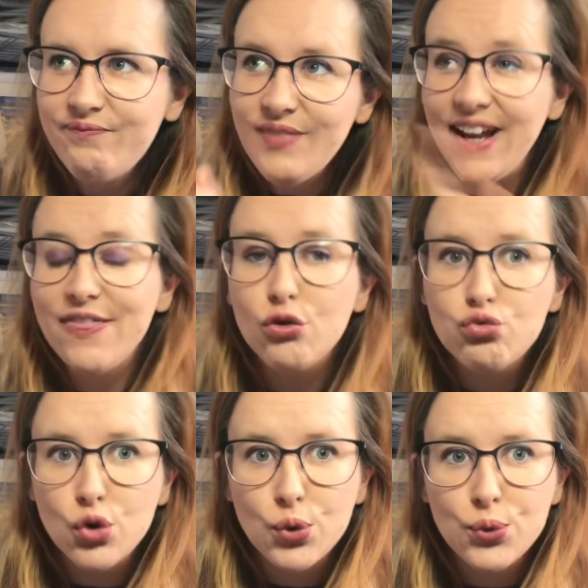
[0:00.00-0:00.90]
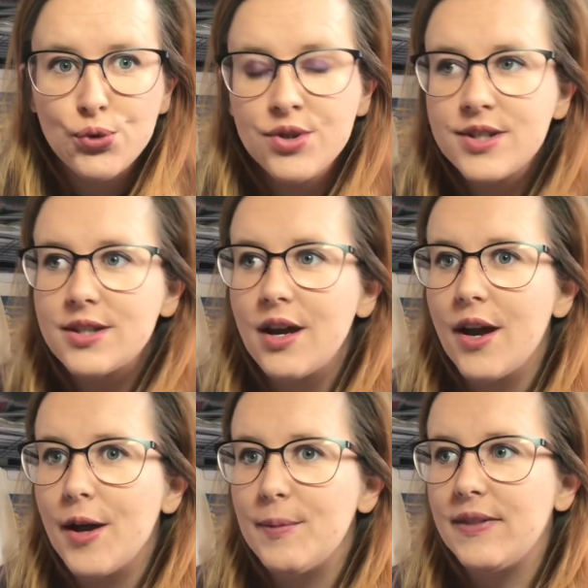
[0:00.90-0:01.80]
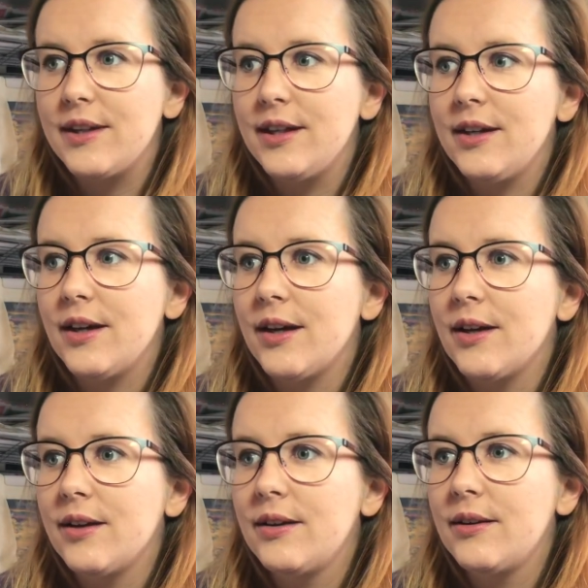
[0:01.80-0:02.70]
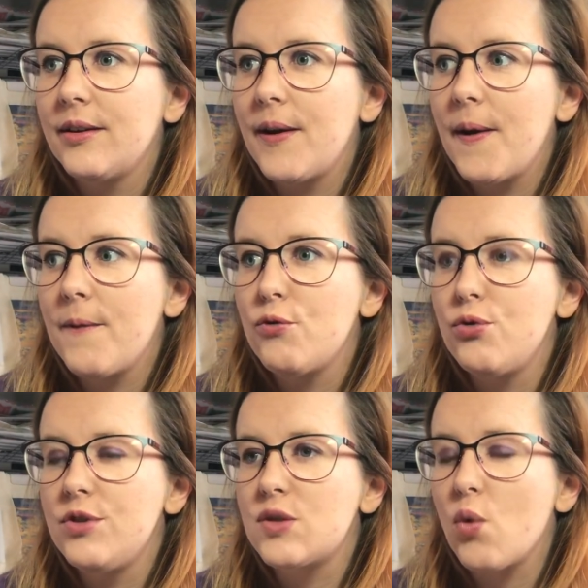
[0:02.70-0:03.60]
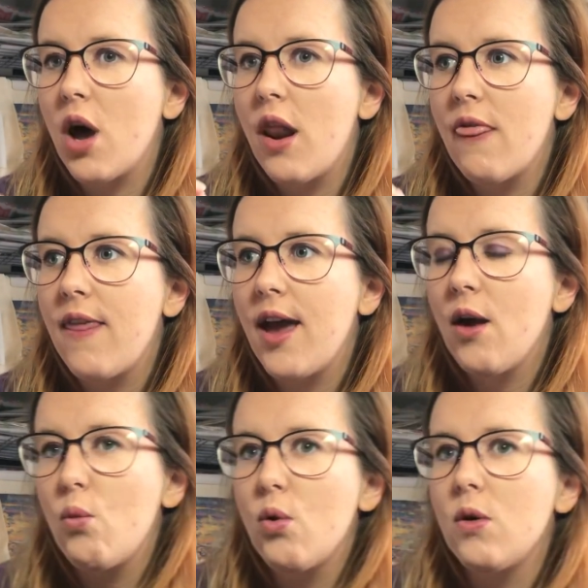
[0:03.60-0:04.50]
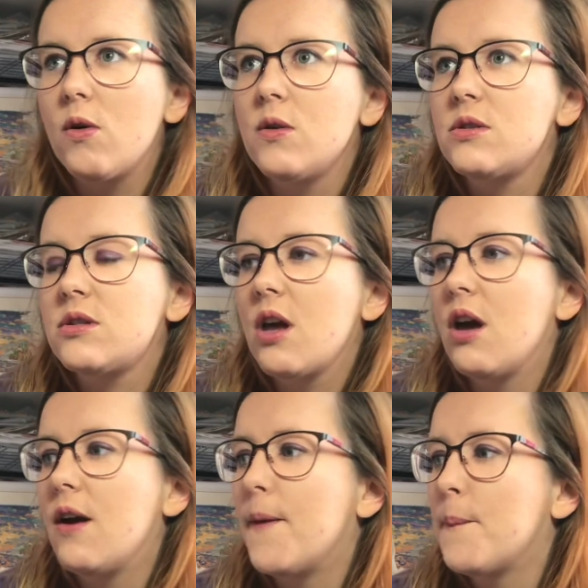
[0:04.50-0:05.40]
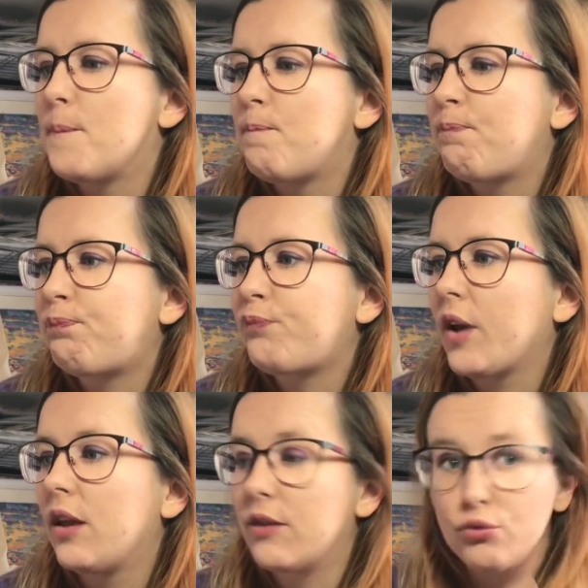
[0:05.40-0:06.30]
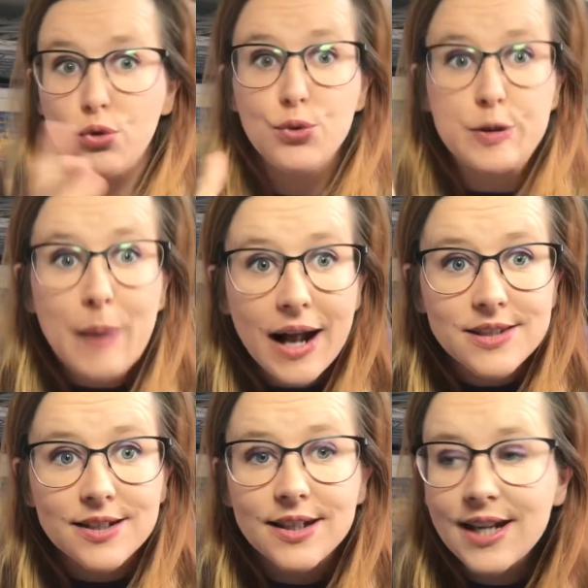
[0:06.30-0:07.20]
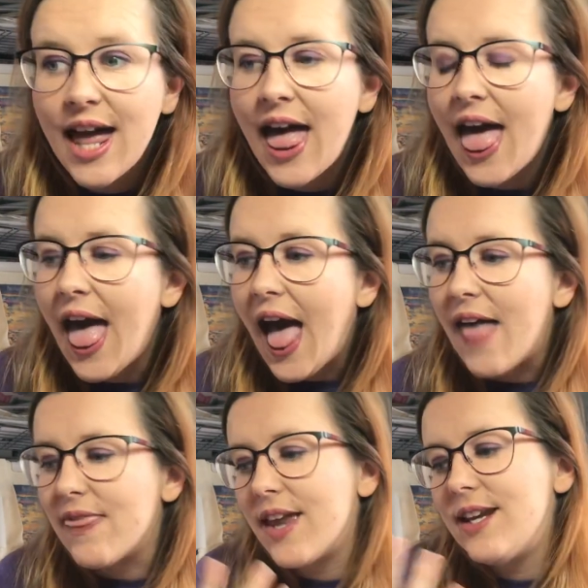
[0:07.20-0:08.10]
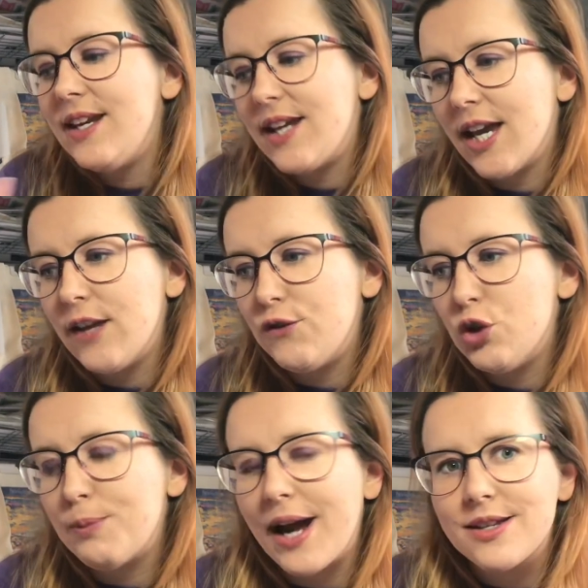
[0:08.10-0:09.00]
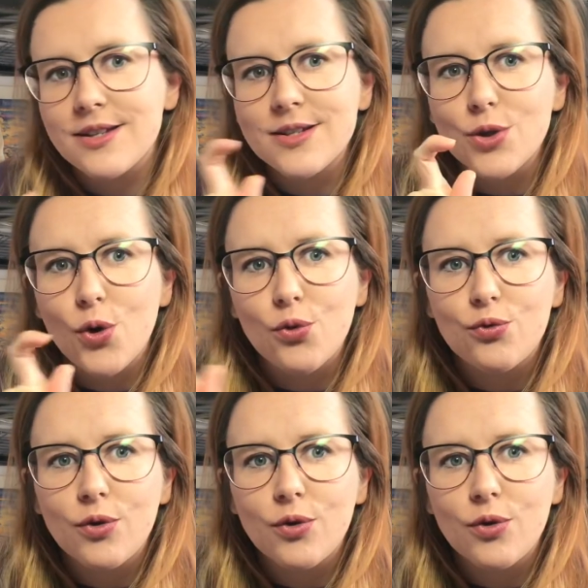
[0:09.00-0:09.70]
in the runes, in the runes one, there was the runes pattern, and then he gave you patterns of